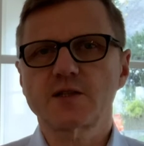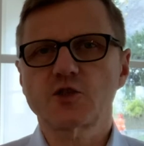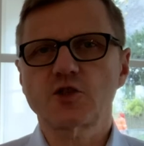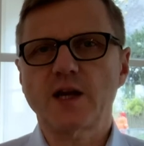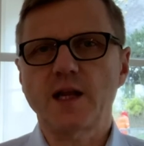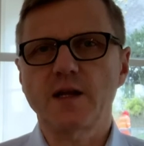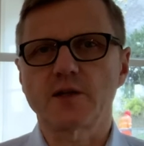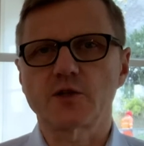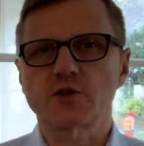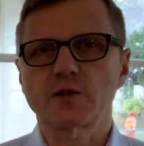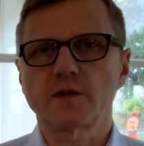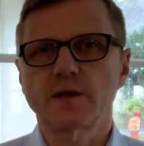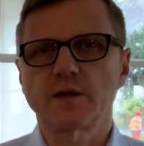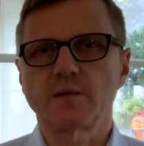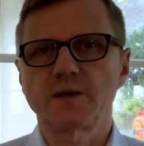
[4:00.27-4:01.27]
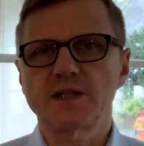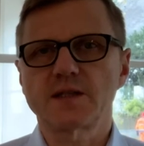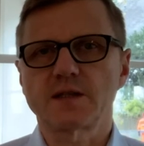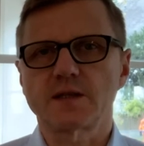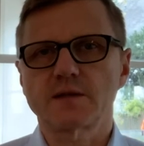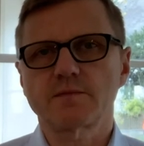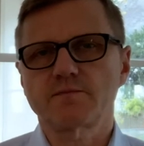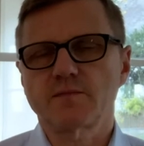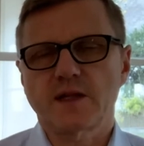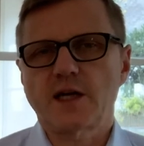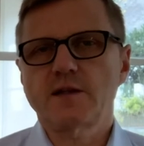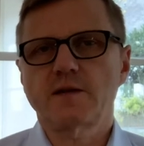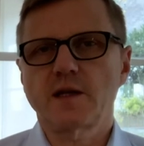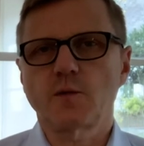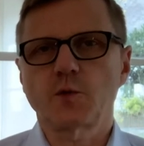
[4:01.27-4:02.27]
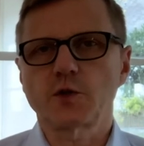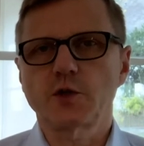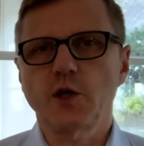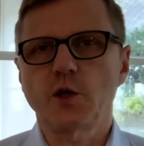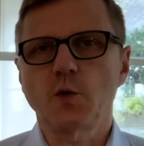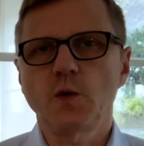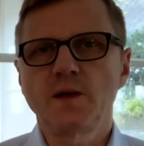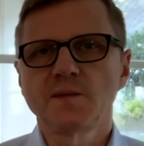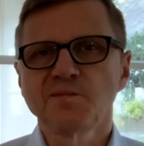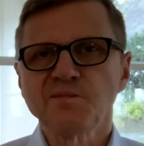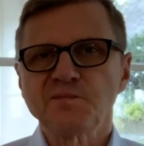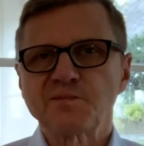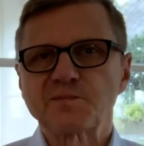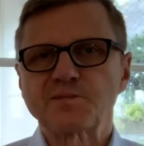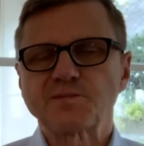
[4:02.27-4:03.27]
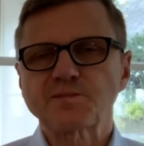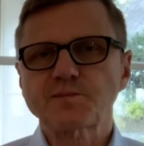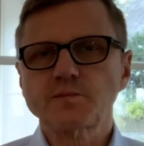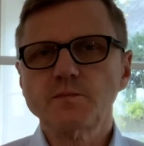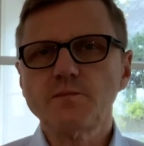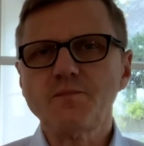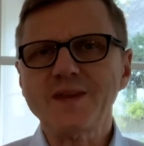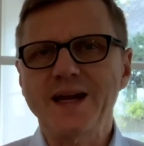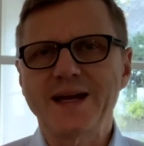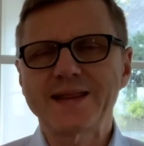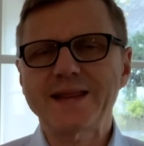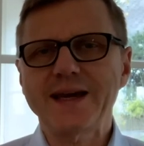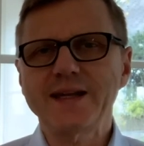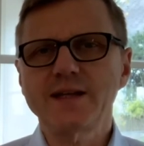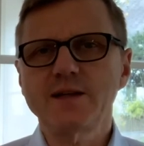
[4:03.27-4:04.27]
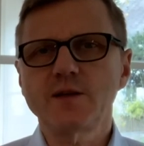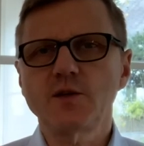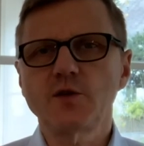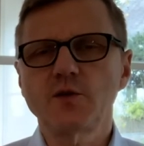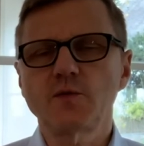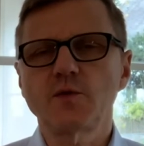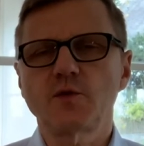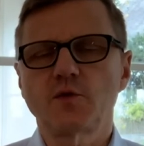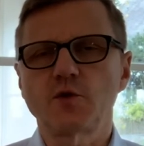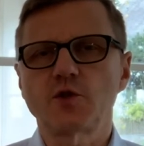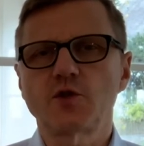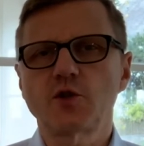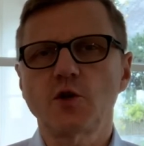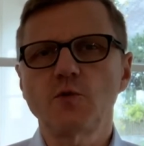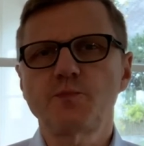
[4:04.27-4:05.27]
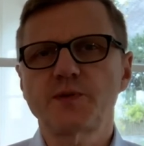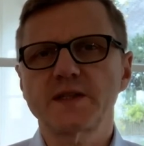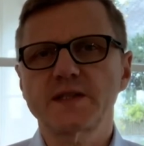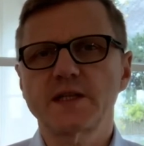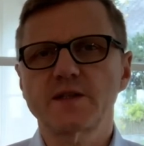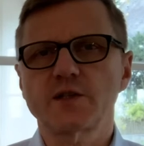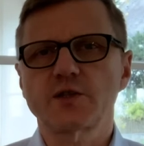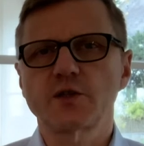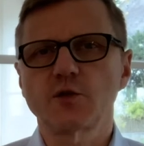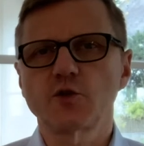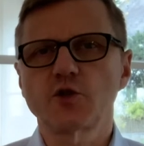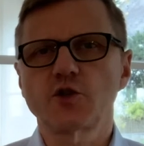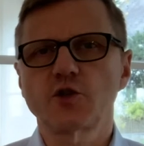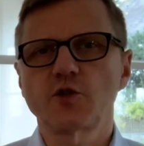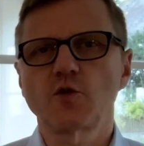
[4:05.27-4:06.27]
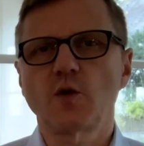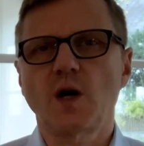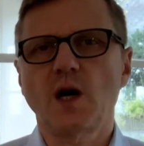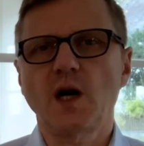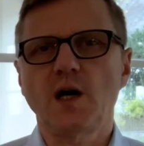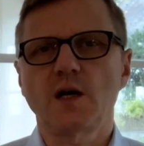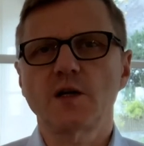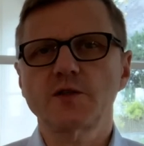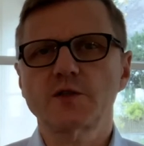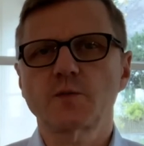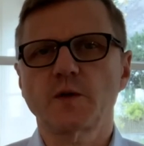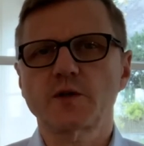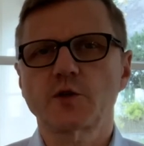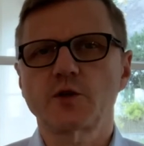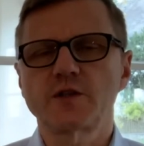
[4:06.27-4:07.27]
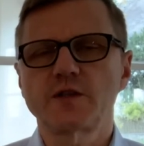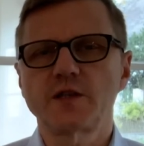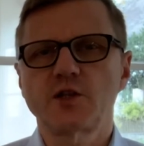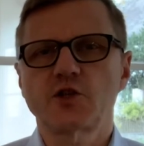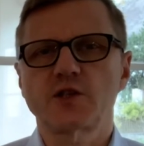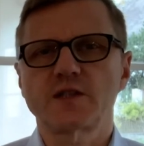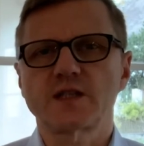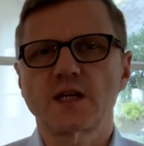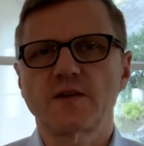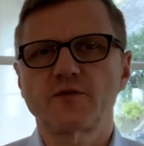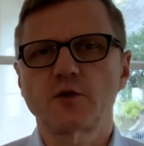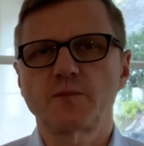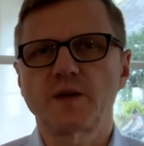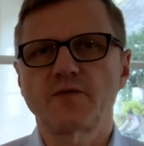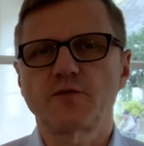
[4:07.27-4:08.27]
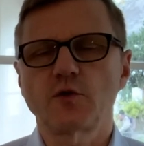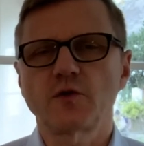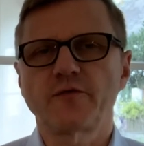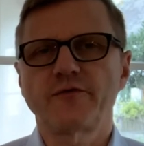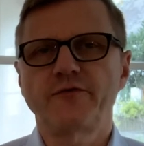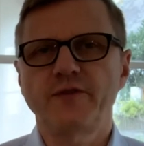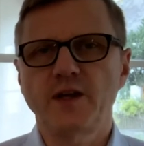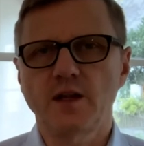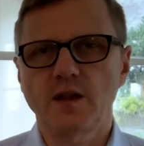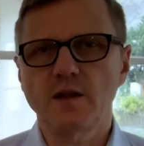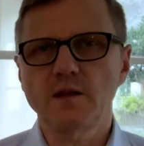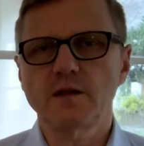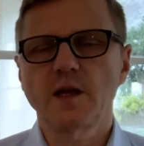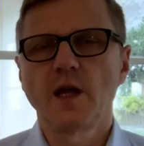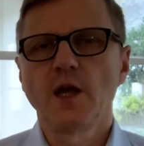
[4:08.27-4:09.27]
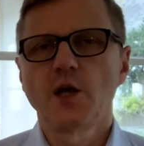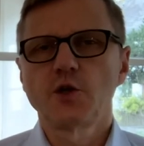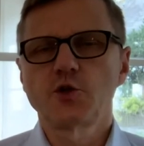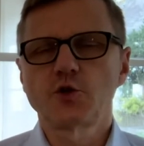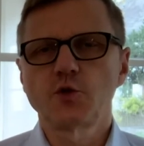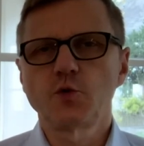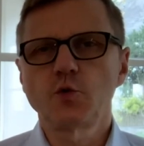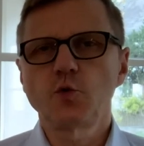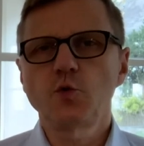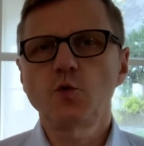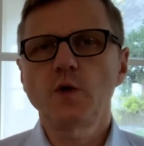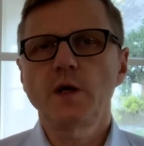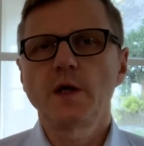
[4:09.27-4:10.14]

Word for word: challenge in business, that they would know, and then you don't present a solution, you ask what conditions have to be fulfilled to